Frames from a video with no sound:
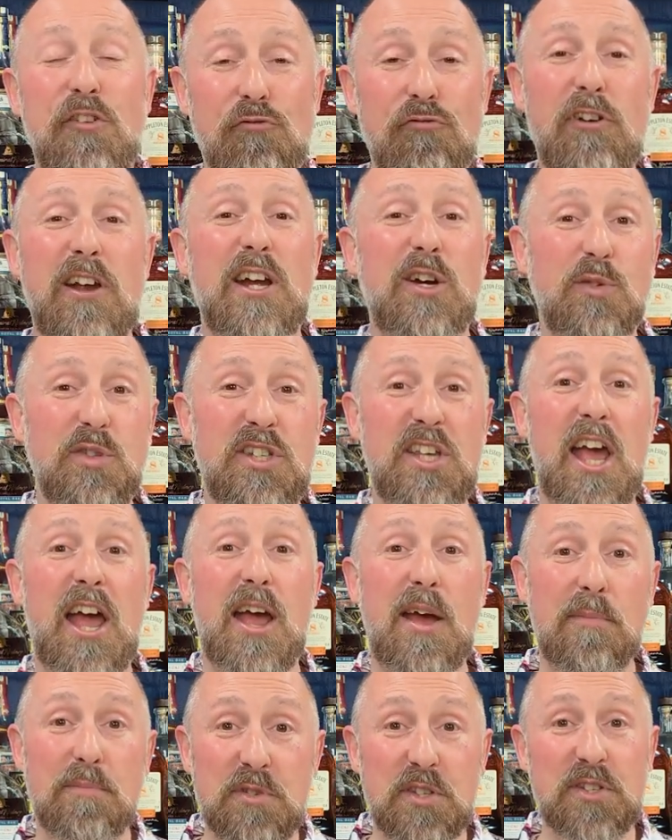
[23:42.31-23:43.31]
In real
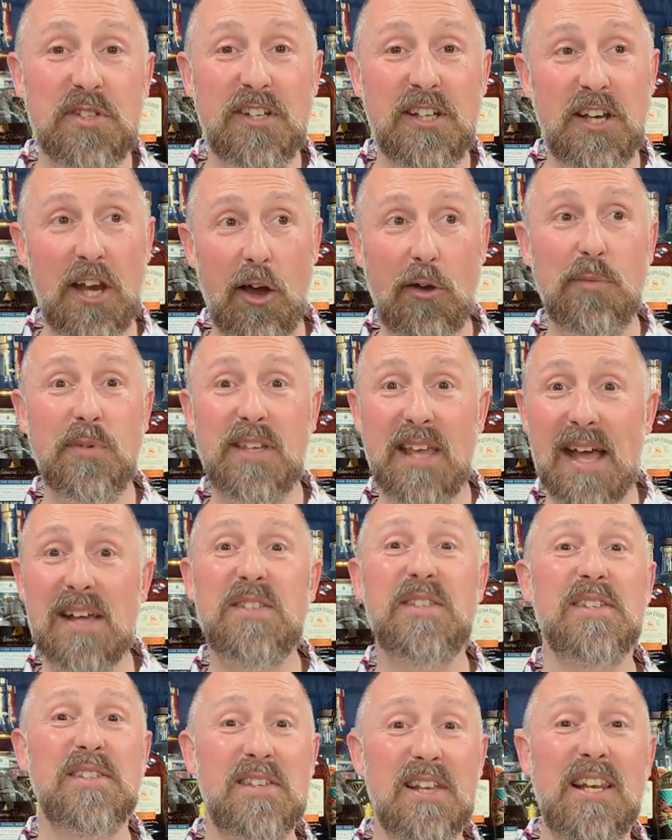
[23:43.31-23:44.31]
terms, you know,
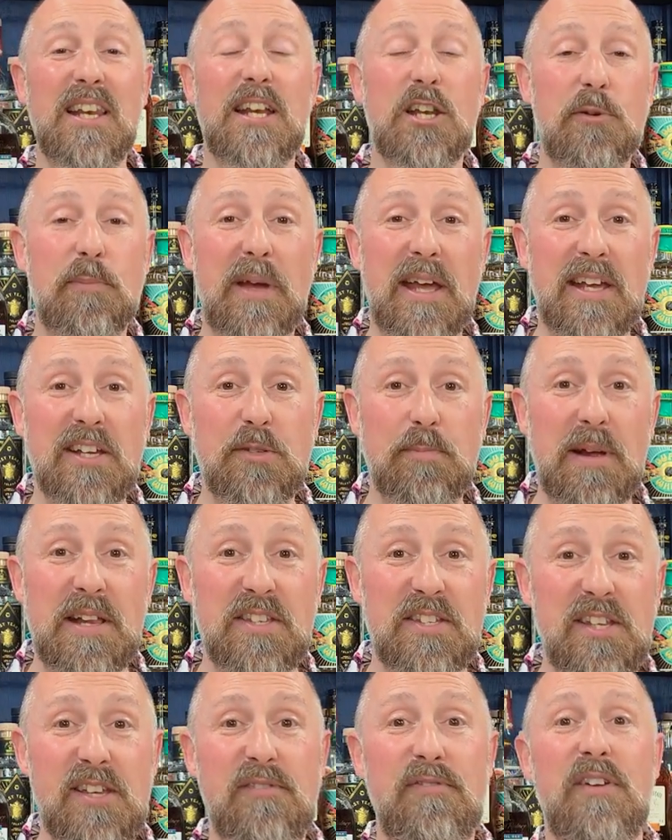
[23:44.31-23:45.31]
yes, it's a little bit
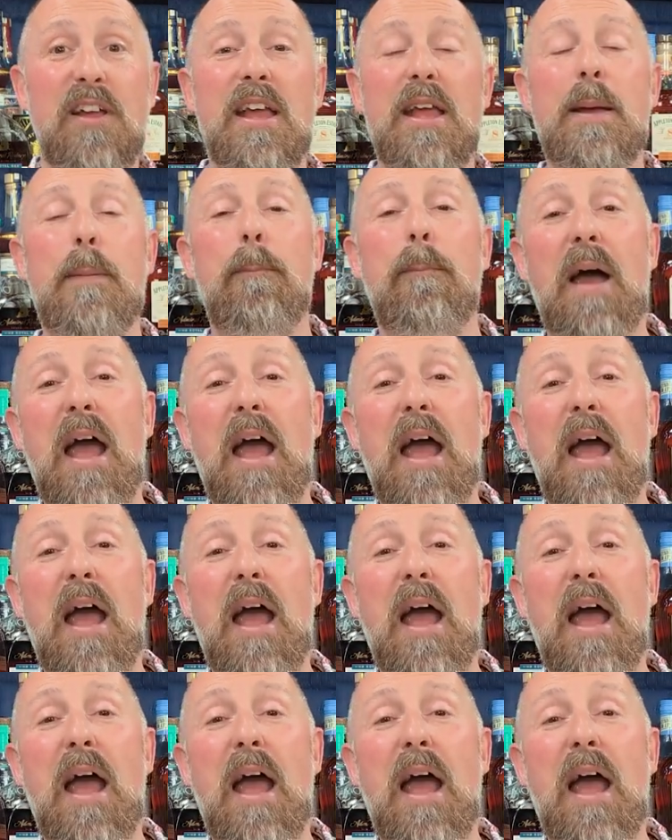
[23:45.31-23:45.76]
expensive,